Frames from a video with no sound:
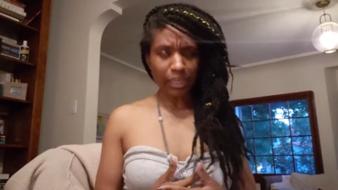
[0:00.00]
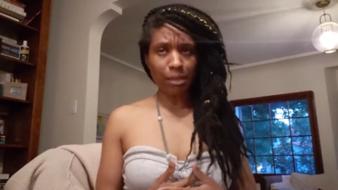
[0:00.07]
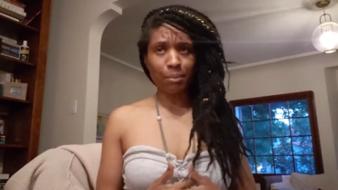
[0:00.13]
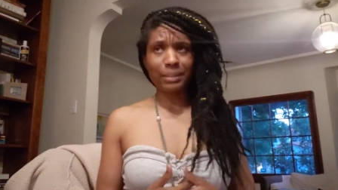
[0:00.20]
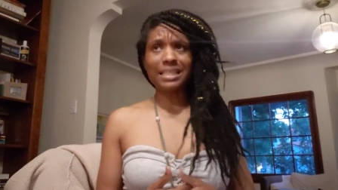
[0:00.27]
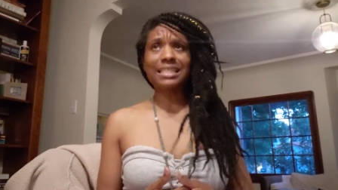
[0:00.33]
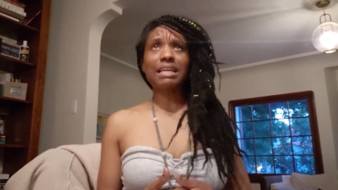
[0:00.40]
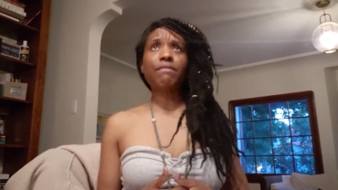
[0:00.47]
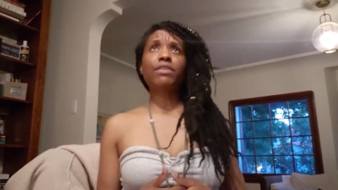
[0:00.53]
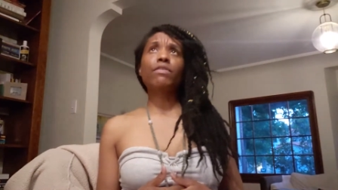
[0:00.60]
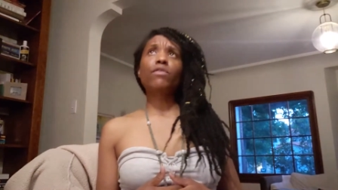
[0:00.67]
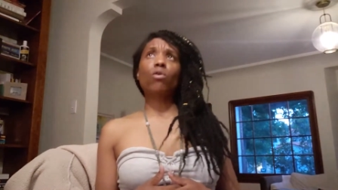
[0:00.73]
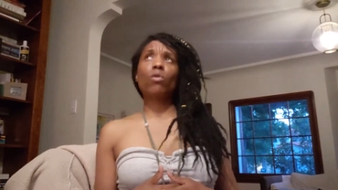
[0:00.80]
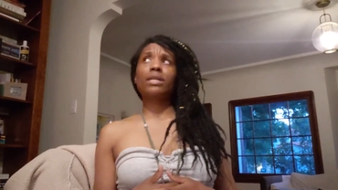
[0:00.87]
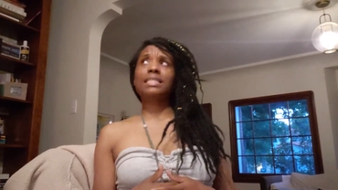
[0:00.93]
But the 7
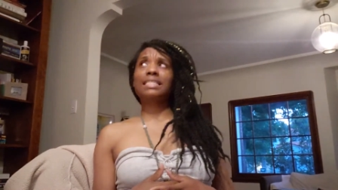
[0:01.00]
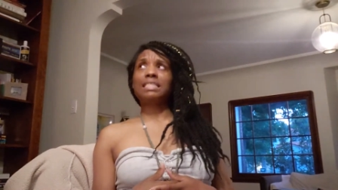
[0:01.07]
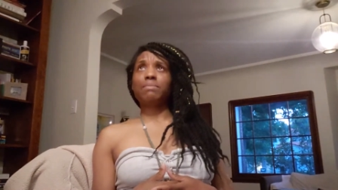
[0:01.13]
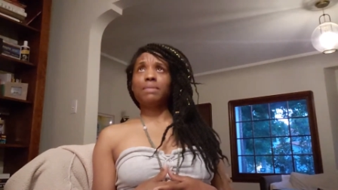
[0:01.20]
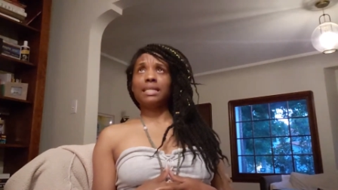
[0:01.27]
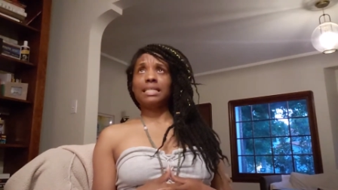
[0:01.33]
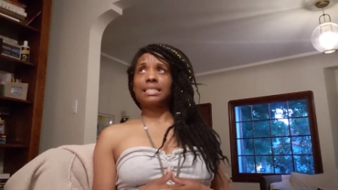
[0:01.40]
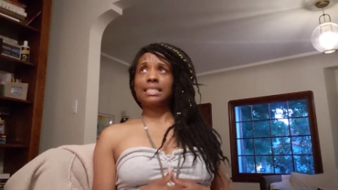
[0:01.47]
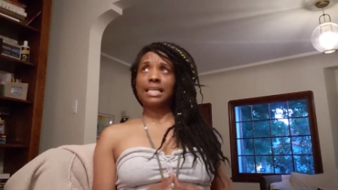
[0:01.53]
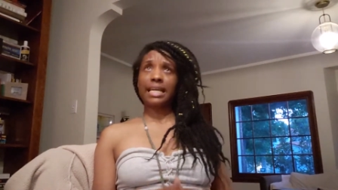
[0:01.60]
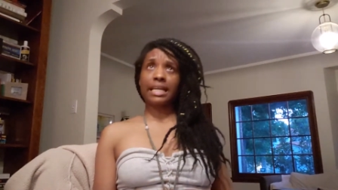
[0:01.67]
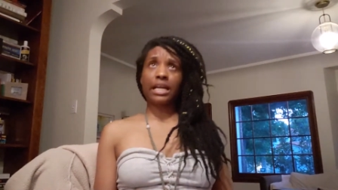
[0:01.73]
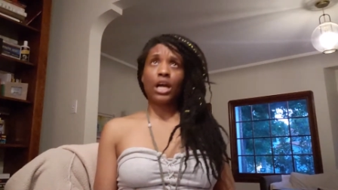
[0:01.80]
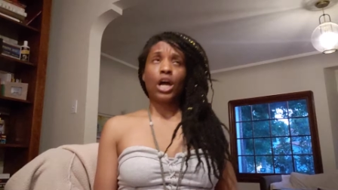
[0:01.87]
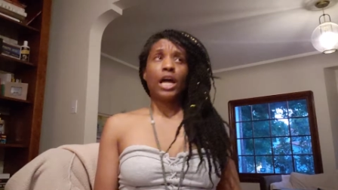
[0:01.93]
of Coins to me is
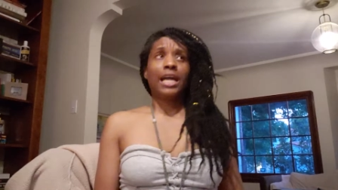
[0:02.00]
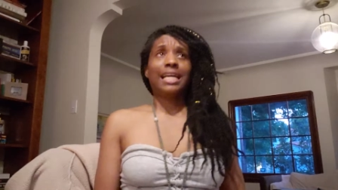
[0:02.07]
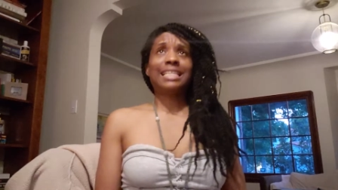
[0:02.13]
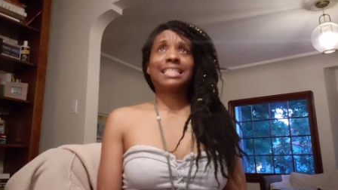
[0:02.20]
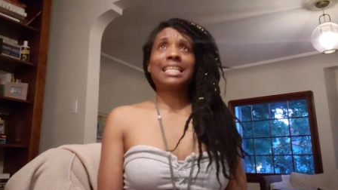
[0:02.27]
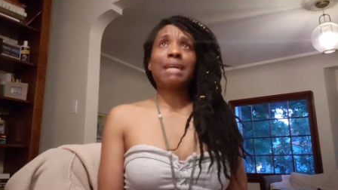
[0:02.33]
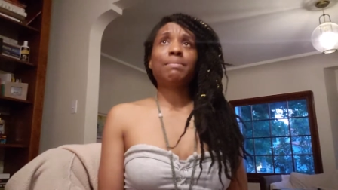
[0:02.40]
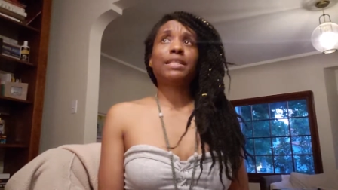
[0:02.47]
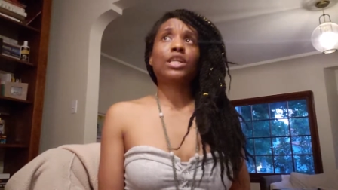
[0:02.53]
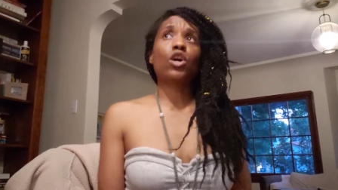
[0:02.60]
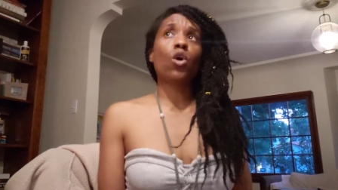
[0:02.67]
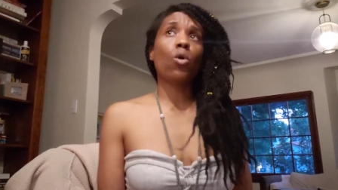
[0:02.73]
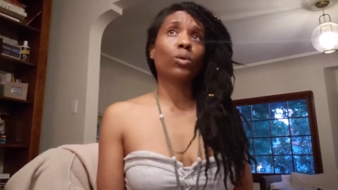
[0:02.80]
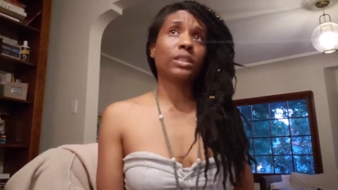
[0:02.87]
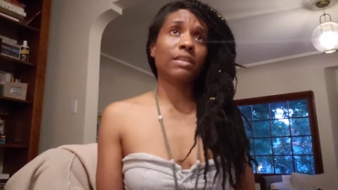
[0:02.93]
like, it's time to
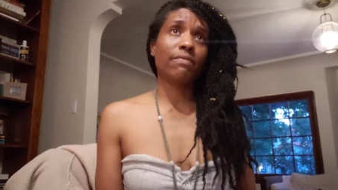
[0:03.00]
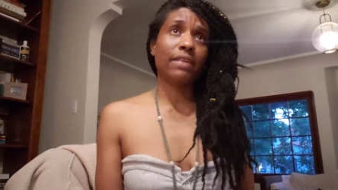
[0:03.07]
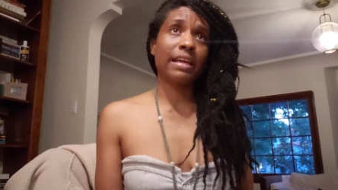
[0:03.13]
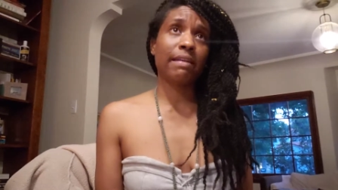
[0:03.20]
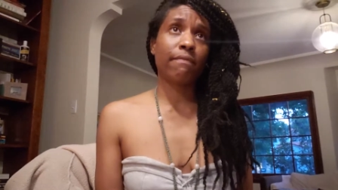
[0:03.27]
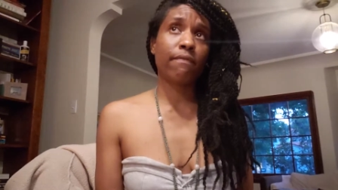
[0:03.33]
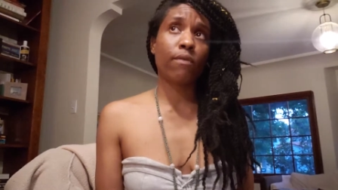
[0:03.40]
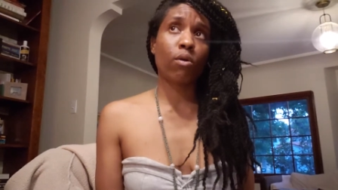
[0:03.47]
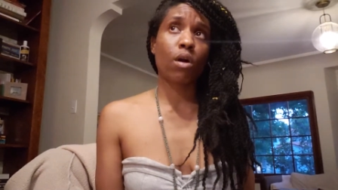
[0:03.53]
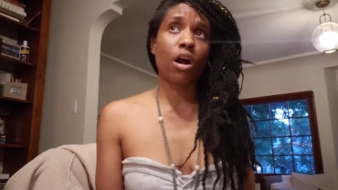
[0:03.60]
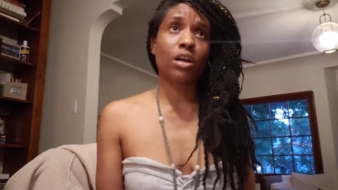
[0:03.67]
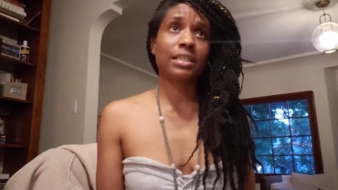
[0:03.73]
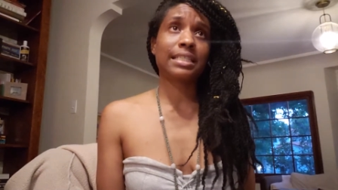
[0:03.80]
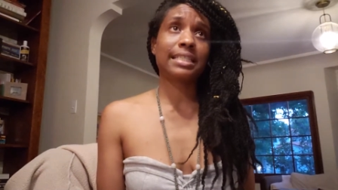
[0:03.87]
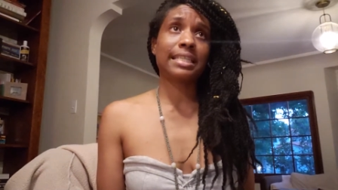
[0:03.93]
cultivate for
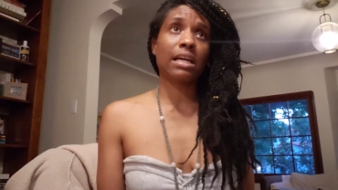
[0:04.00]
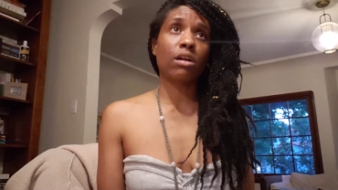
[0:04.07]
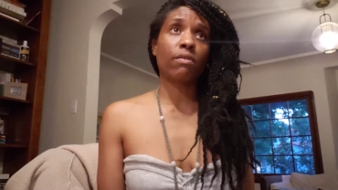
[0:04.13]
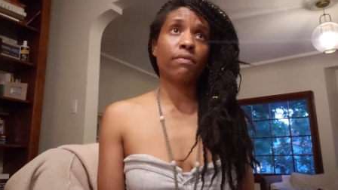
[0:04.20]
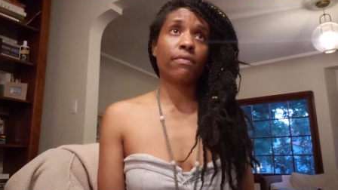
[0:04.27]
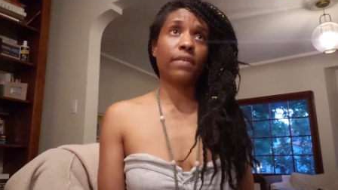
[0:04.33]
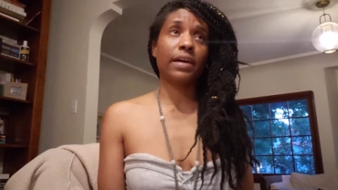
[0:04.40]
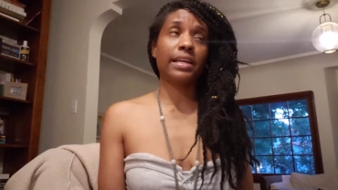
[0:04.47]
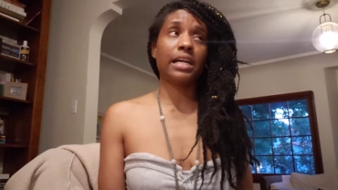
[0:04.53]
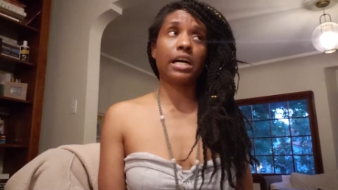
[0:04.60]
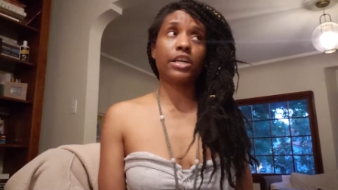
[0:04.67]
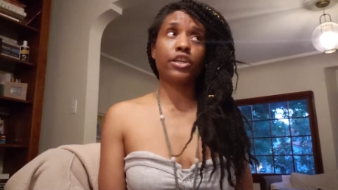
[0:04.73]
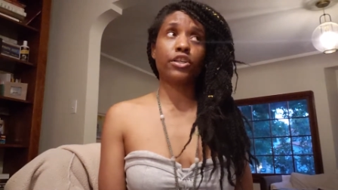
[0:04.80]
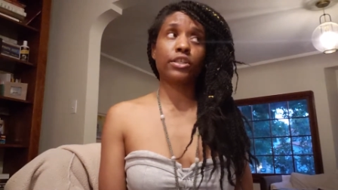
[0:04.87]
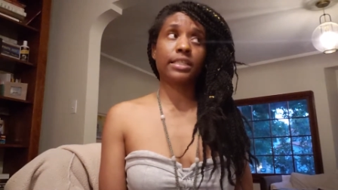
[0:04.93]
ourselves an
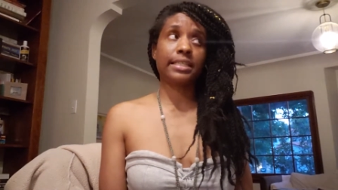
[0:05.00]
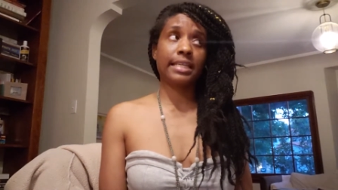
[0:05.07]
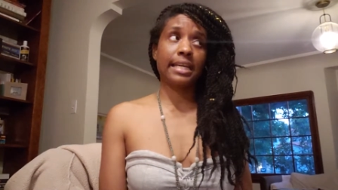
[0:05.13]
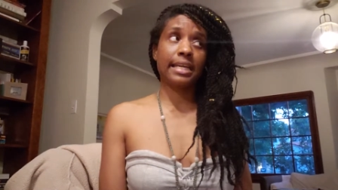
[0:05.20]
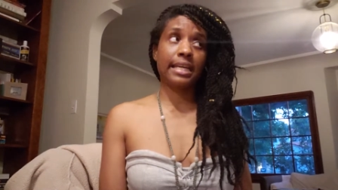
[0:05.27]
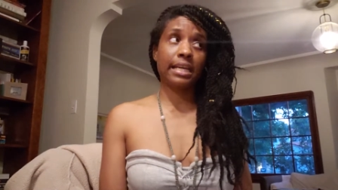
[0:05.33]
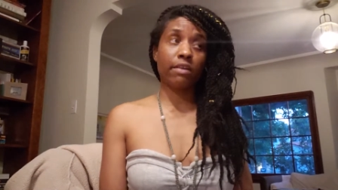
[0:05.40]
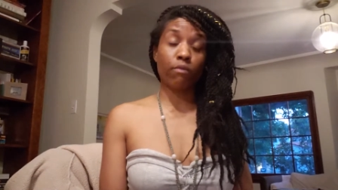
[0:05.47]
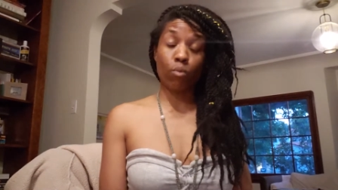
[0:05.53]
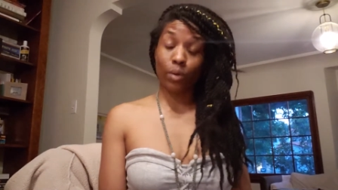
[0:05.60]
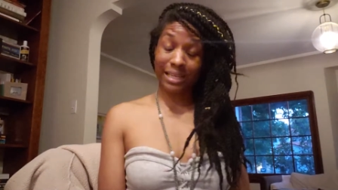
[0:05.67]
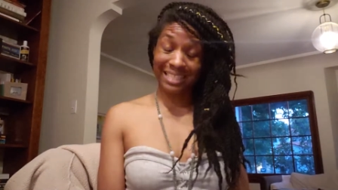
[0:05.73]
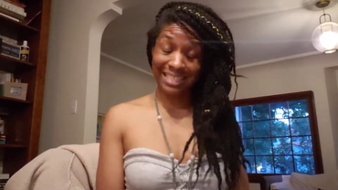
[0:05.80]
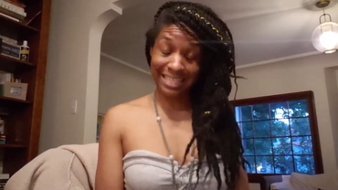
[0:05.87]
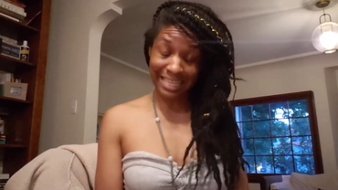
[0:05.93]
understanding of what
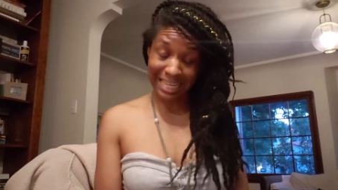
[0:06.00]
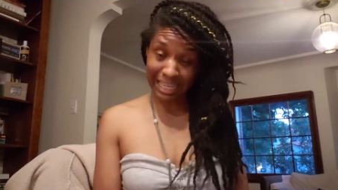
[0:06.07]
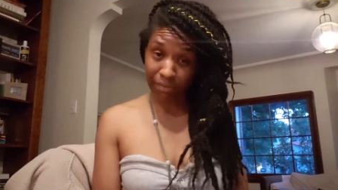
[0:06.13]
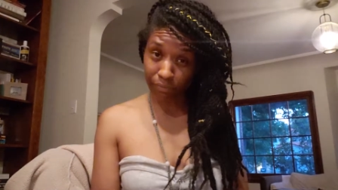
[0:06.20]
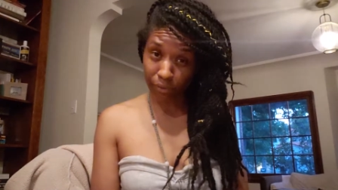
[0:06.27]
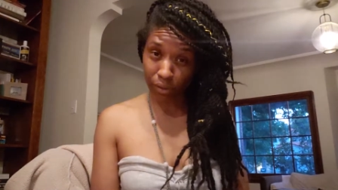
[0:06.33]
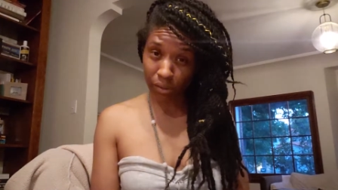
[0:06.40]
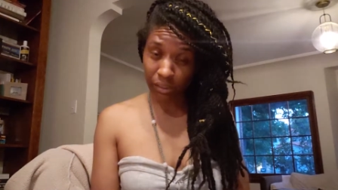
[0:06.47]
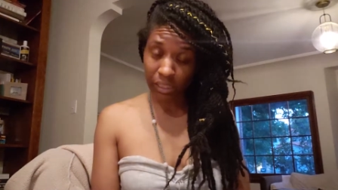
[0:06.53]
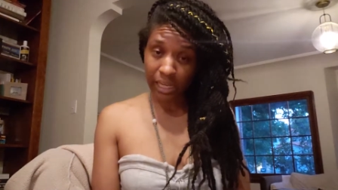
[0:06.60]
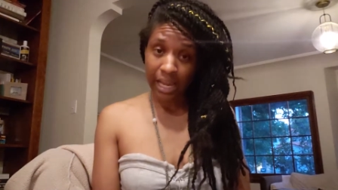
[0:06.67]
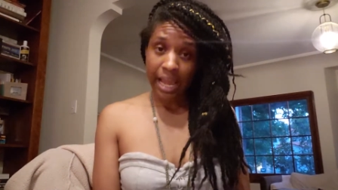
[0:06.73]
is needful.